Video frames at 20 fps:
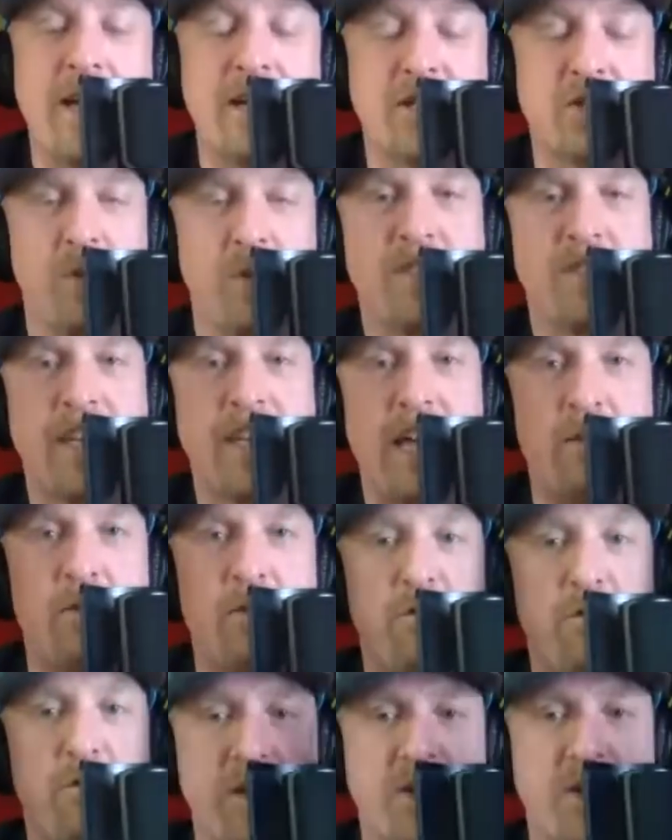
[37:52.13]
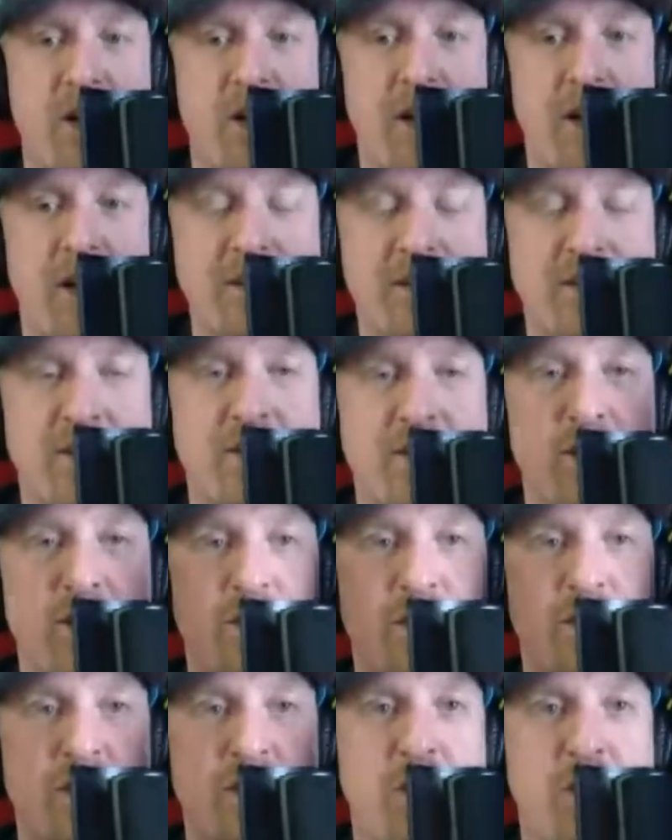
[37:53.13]
just want to say officially, this is the
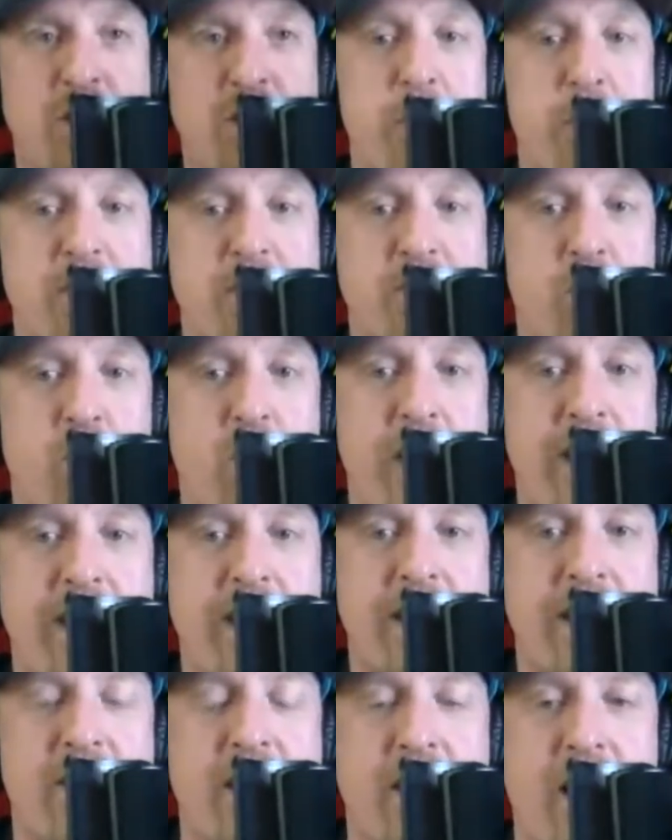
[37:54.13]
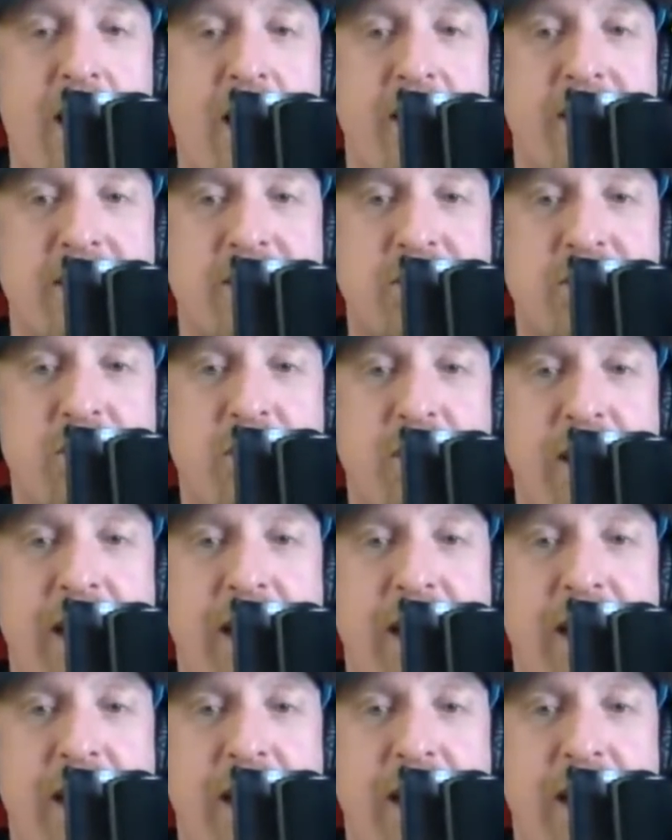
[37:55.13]
stupidest week in the gun industry,